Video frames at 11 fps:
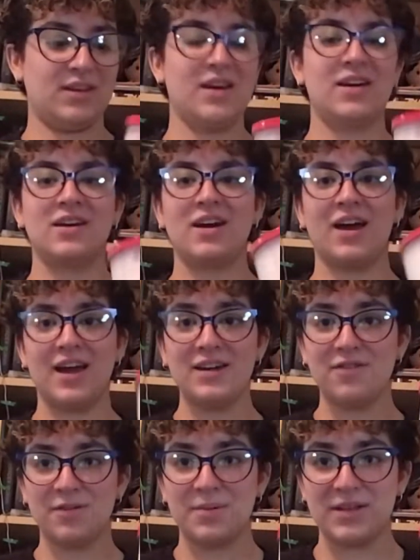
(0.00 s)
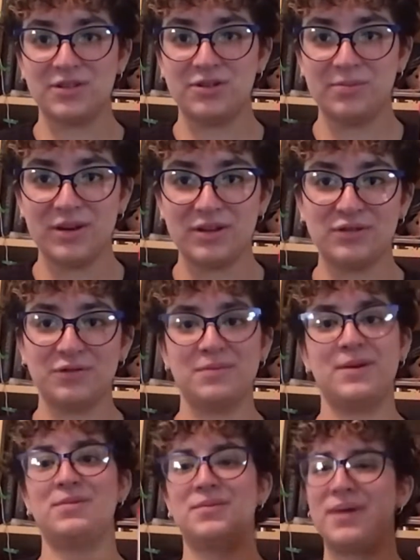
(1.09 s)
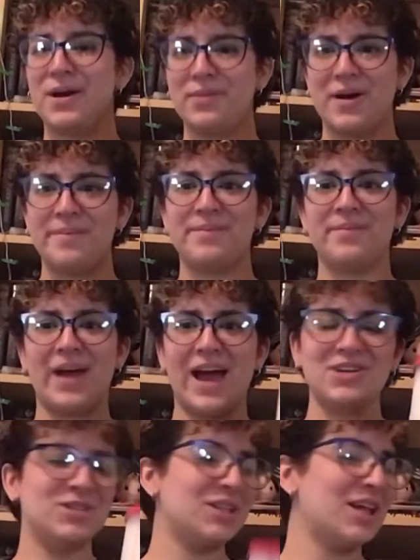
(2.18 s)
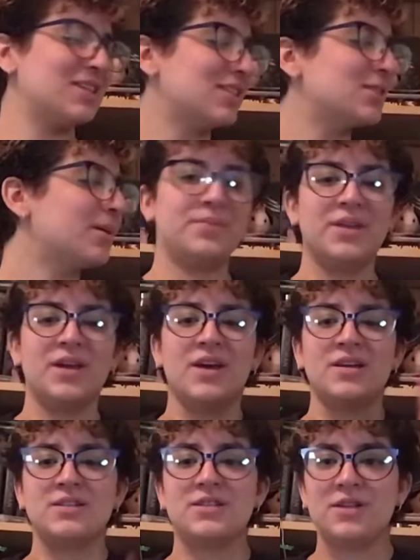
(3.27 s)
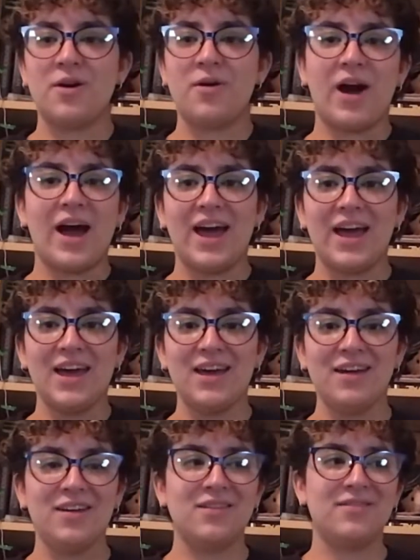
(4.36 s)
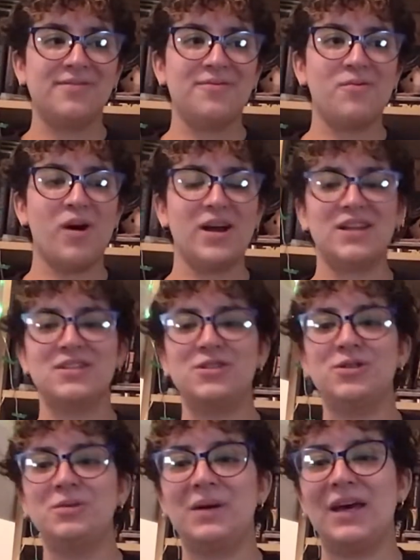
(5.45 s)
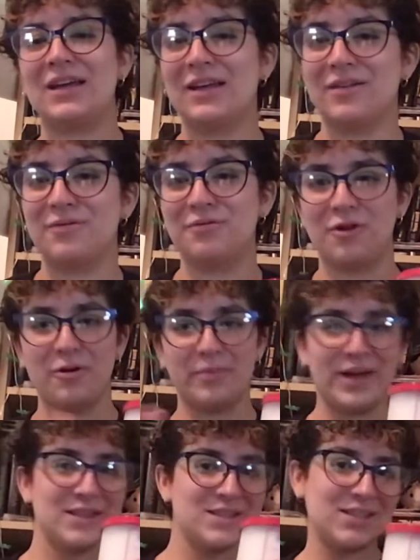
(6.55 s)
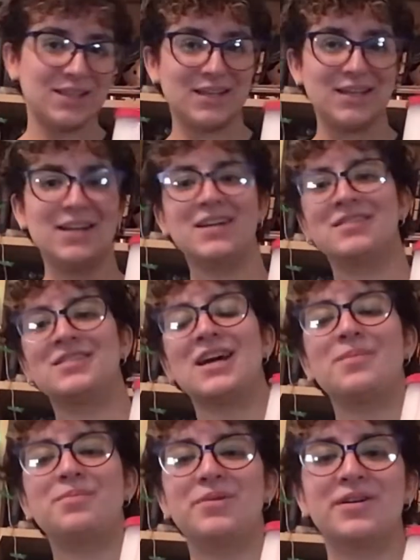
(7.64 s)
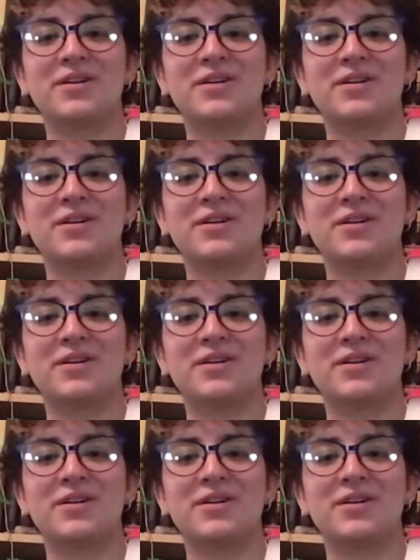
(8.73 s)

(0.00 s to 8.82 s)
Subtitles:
kind of a bit too much for me, but my mom actually likes this one. So I wanted to pick a romancy type book